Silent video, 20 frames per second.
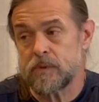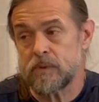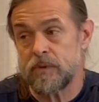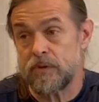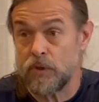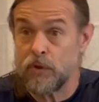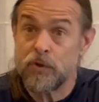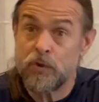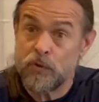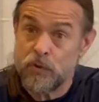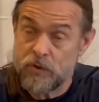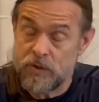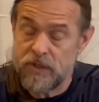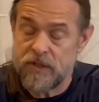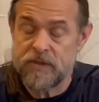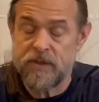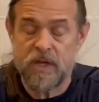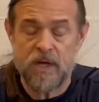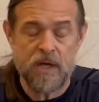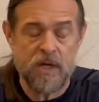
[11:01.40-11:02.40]
The Who
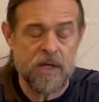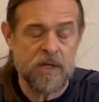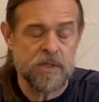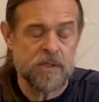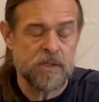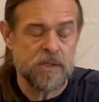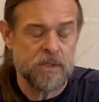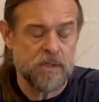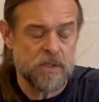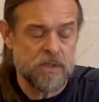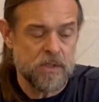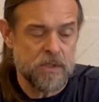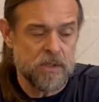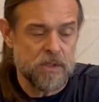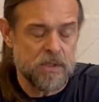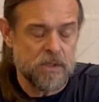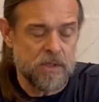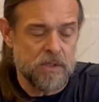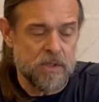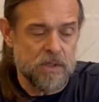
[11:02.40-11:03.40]
did that.
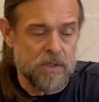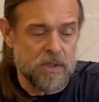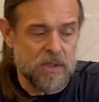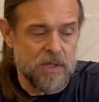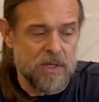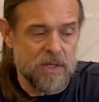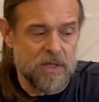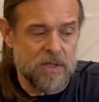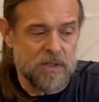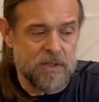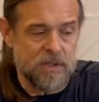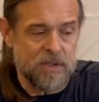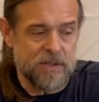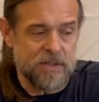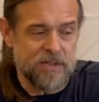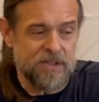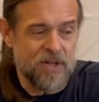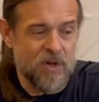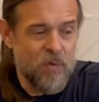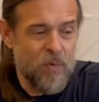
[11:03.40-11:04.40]

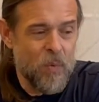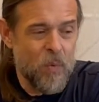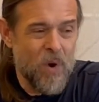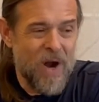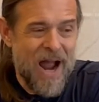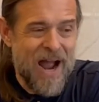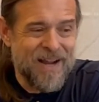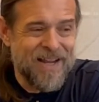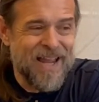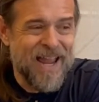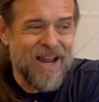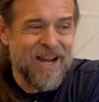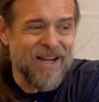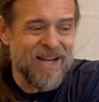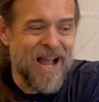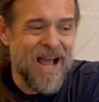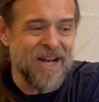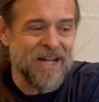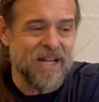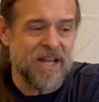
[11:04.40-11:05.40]
So I
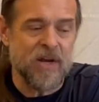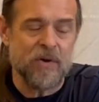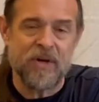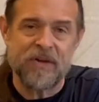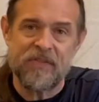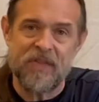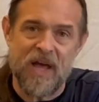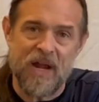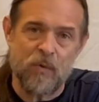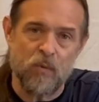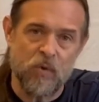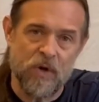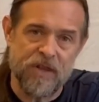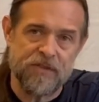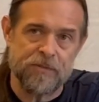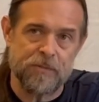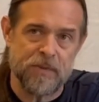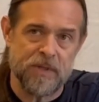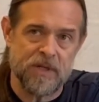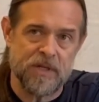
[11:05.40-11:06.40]
kind of carried that
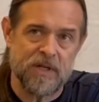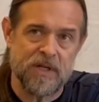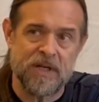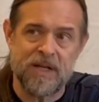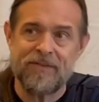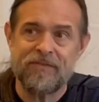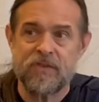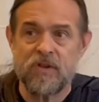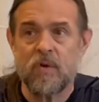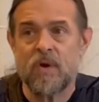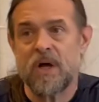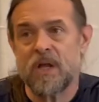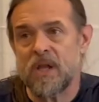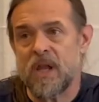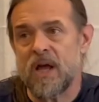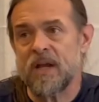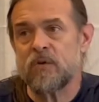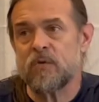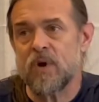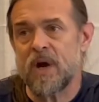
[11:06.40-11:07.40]
with me, and even though I
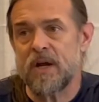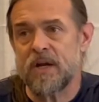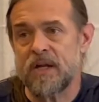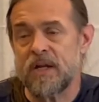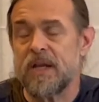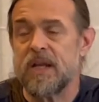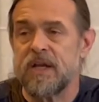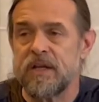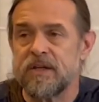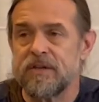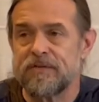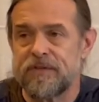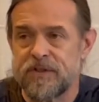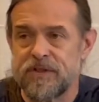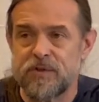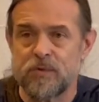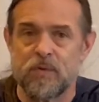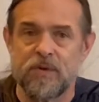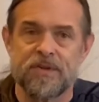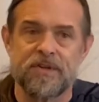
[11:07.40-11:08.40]
like writing
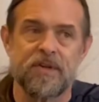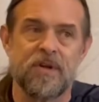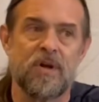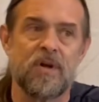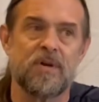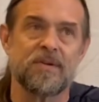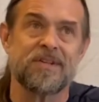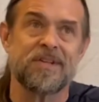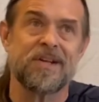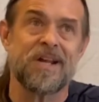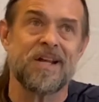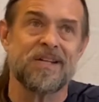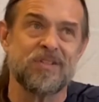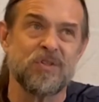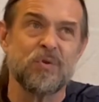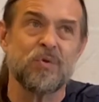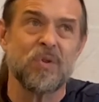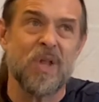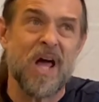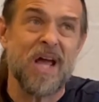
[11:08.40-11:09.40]
individual songs and I
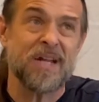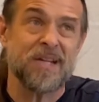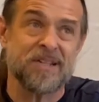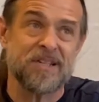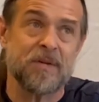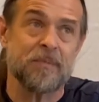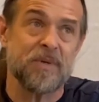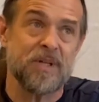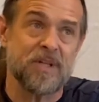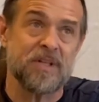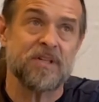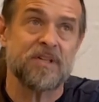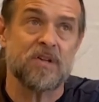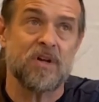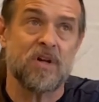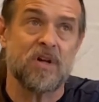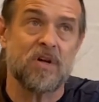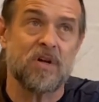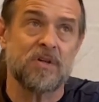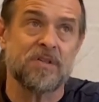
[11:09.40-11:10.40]
do like some hit
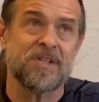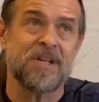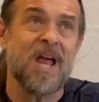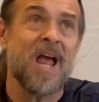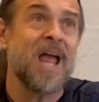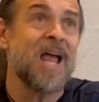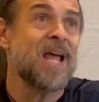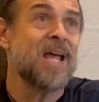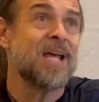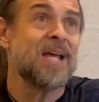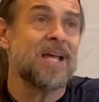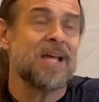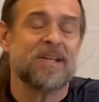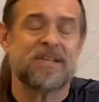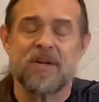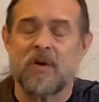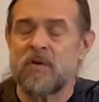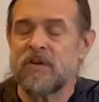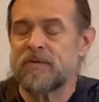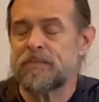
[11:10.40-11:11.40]
songs, it's
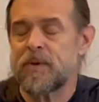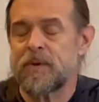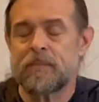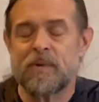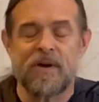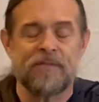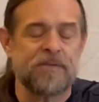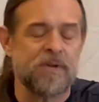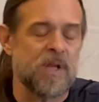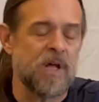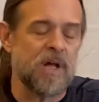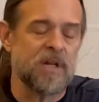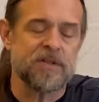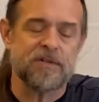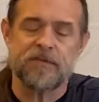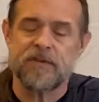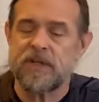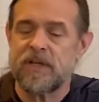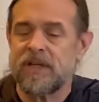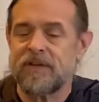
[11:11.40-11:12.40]
always been my
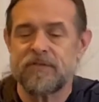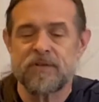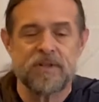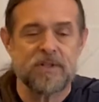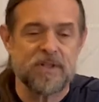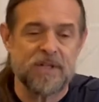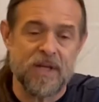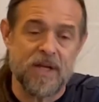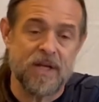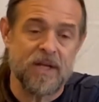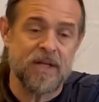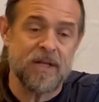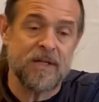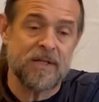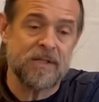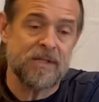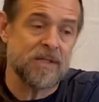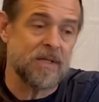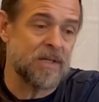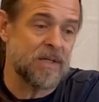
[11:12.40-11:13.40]
philosophy, even
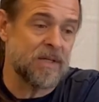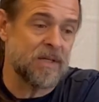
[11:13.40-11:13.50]
today,